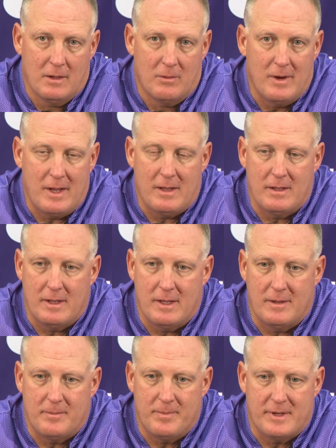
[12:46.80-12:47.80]
Well,
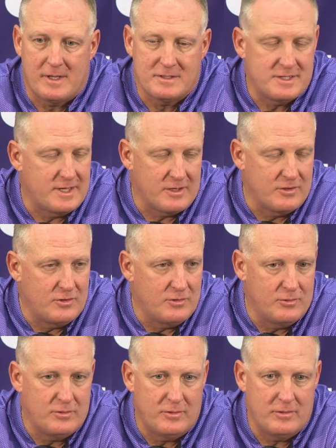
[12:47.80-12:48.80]
uh, because they can
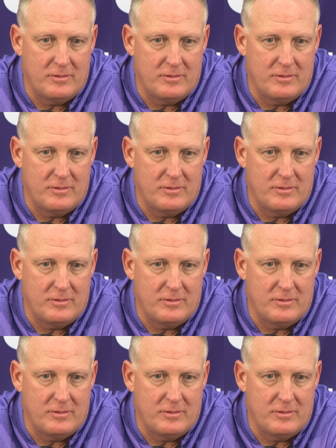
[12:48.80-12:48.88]
do